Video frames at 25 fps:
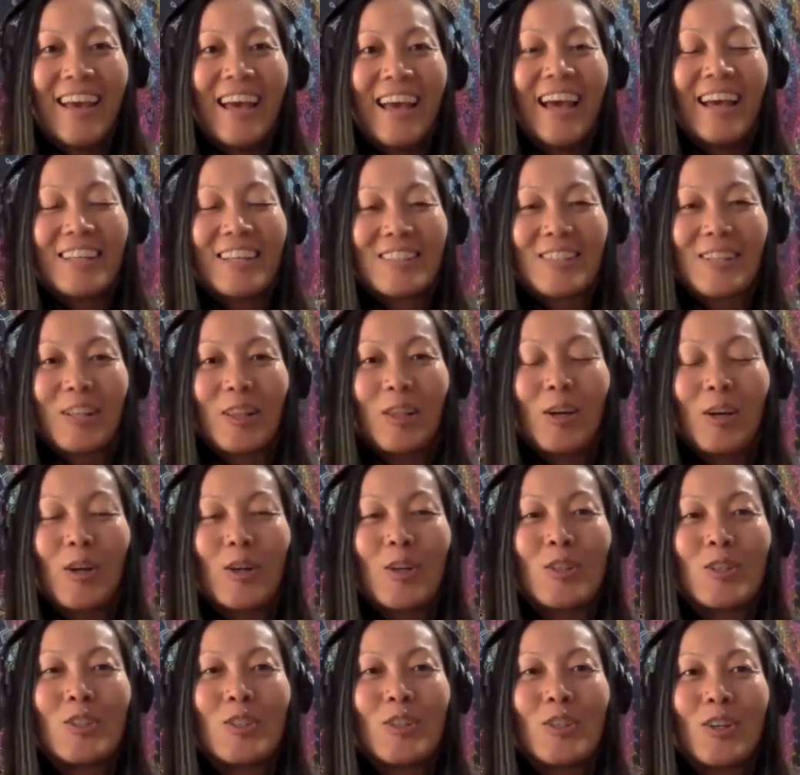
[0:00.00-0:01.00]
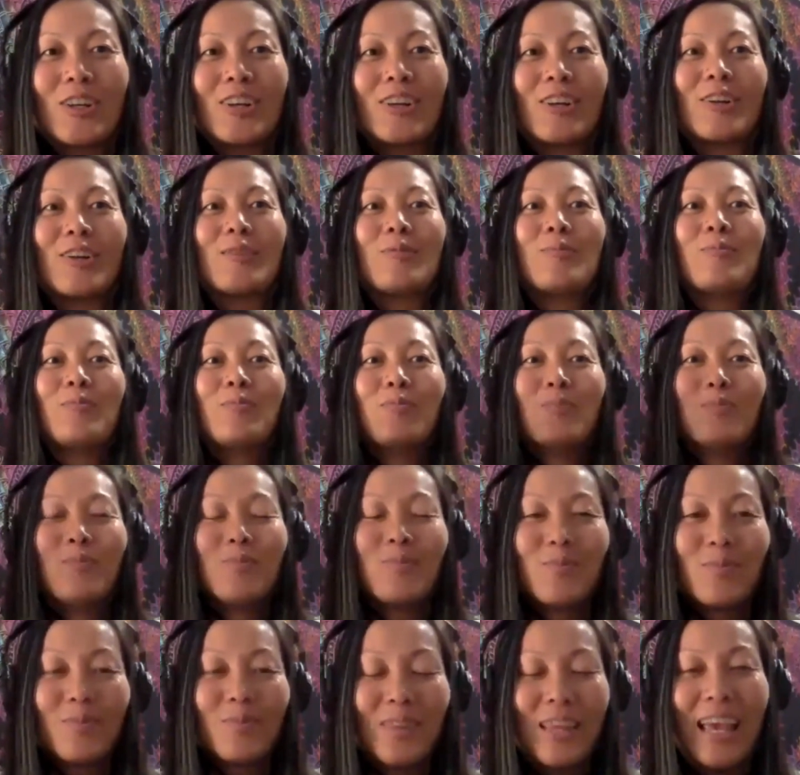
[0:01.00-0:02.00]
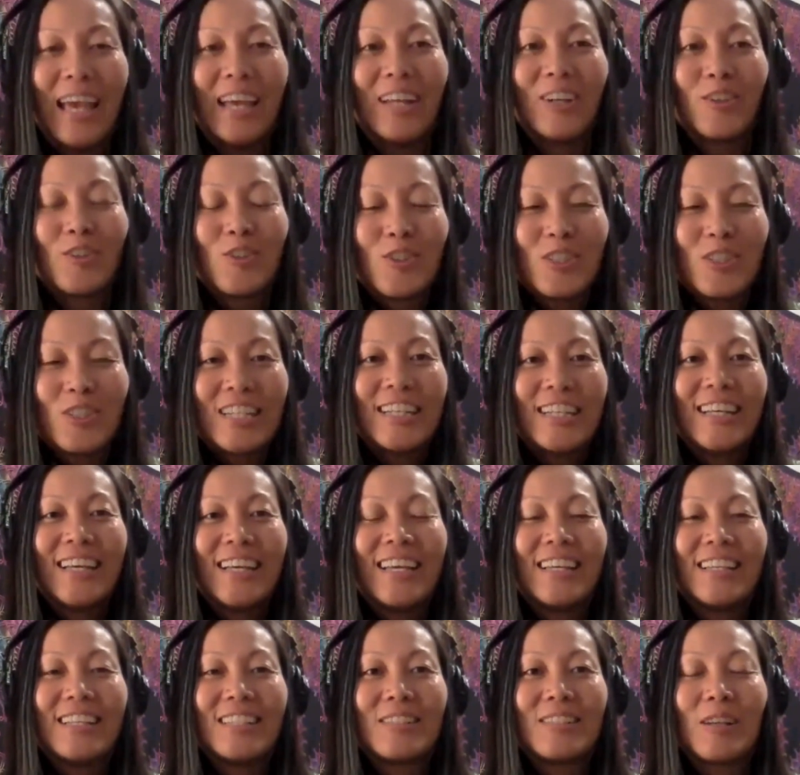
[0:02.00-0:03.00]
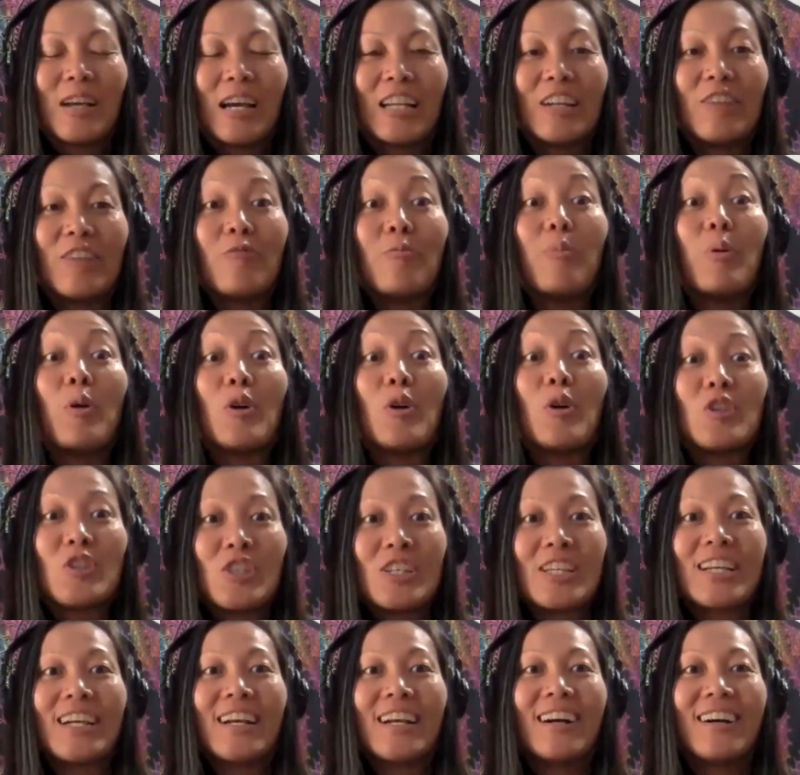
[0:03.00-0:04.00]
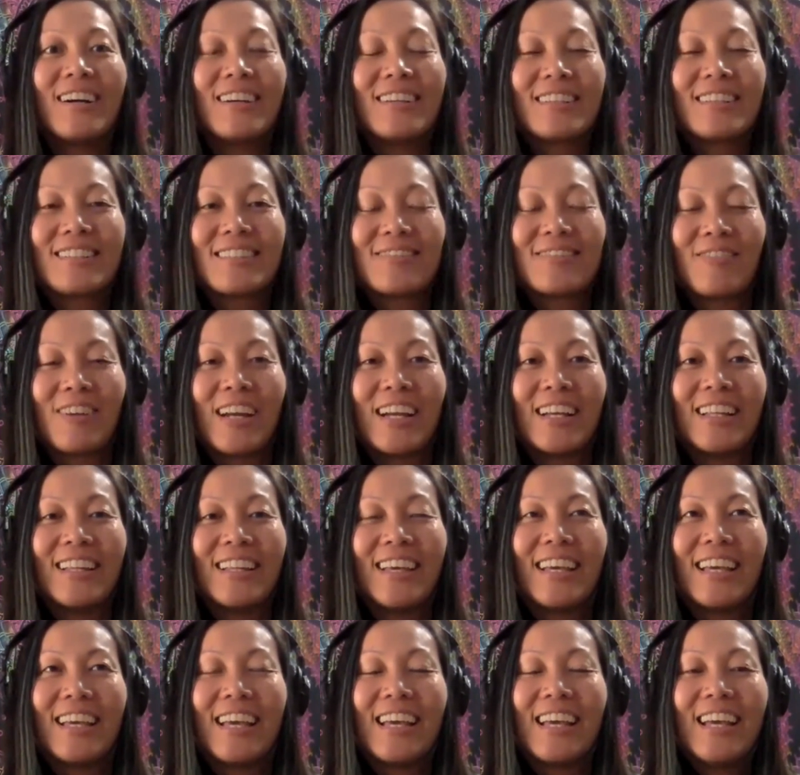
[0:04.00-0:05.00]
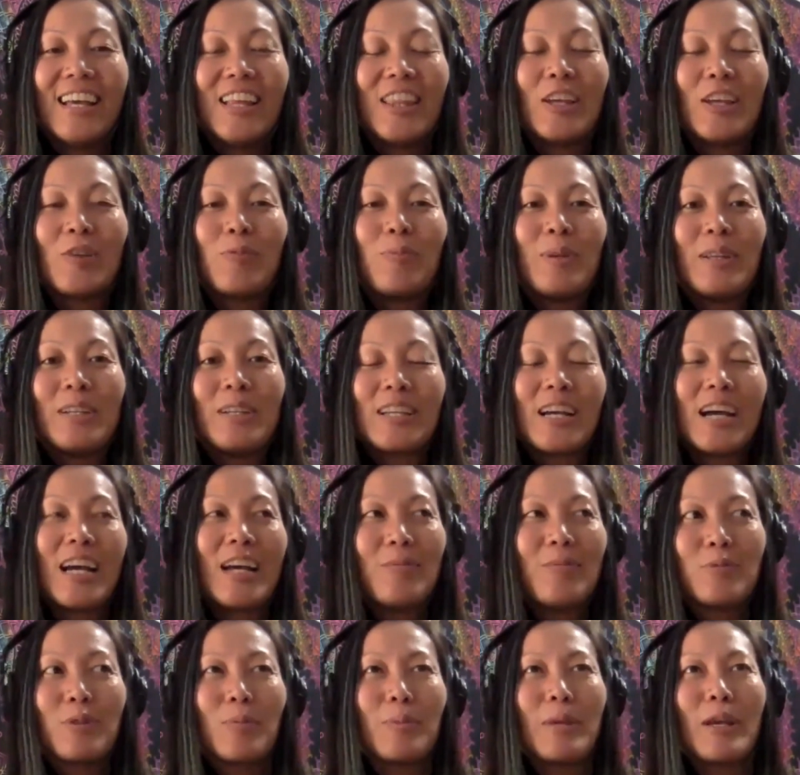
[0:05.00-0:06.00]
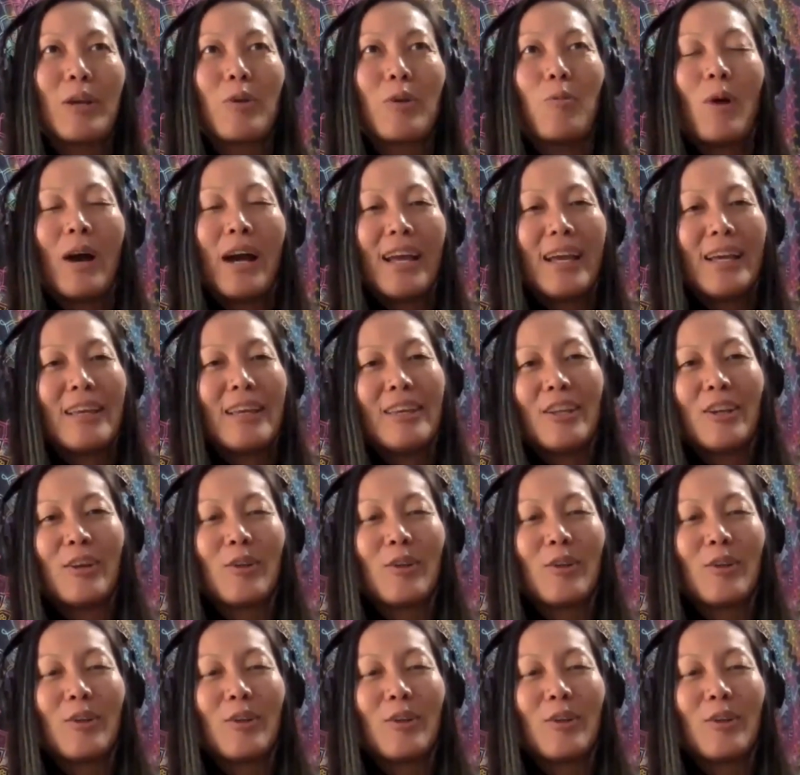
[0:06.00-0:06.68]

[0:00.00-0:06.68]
as a larger energy is kind of pushing us, right? Like there have been times where I'm like, why